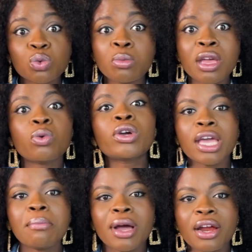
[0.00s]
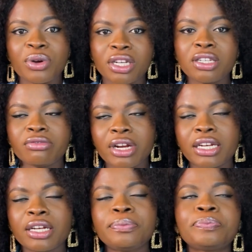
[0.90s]
women who get married,
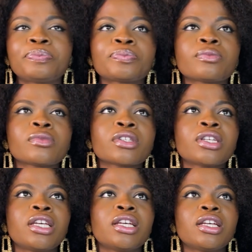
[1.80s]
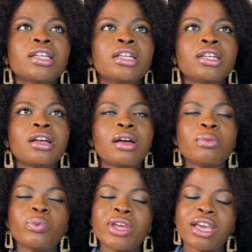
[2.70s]
rather,
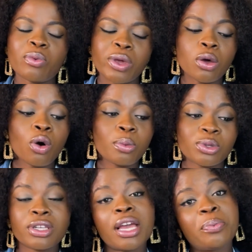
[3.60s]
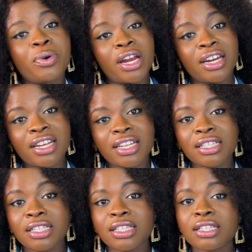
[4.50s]
we hope to get
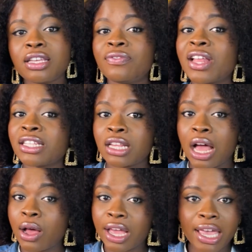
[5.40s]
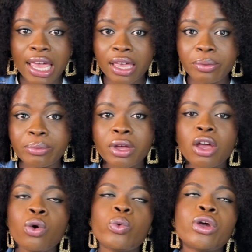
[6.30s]
pregnant. If that's our aim,
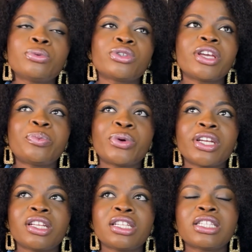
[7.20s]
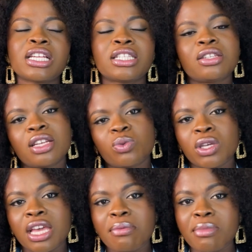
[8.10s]
we hope to get pregnant as soon as we
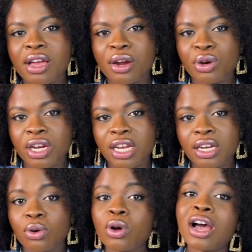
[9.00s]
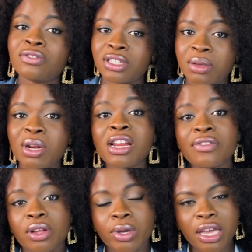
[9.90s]
get married, or immediately
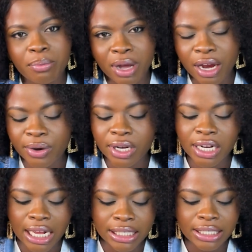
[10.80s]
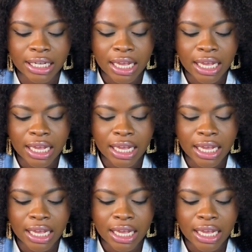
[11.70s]
after we get married, and